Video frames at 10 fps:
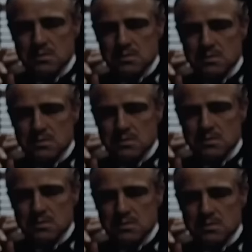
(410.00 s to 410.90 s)

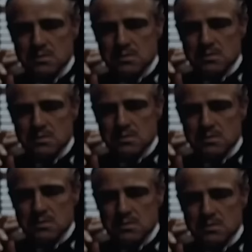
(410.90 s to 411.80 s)

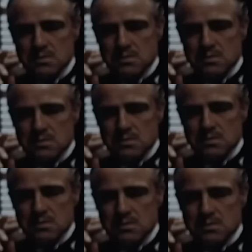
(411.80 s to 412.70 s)

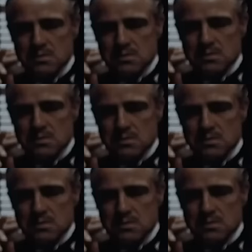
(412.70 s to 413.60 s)

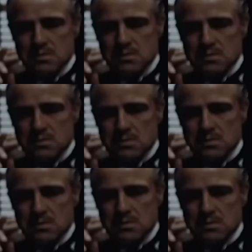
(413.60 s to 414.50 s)

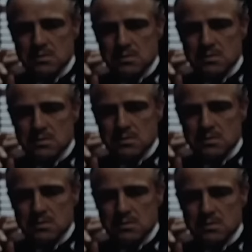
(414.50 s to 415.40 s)

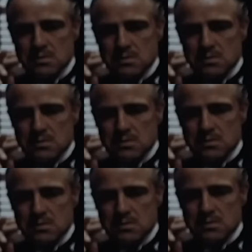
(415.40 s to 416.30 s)

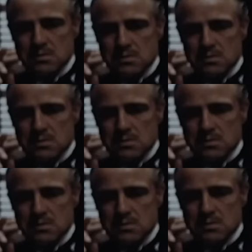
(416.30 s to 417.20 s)

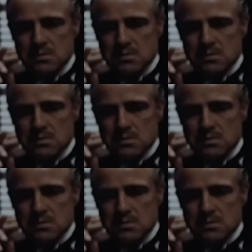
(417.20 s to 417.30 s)
(not speaking)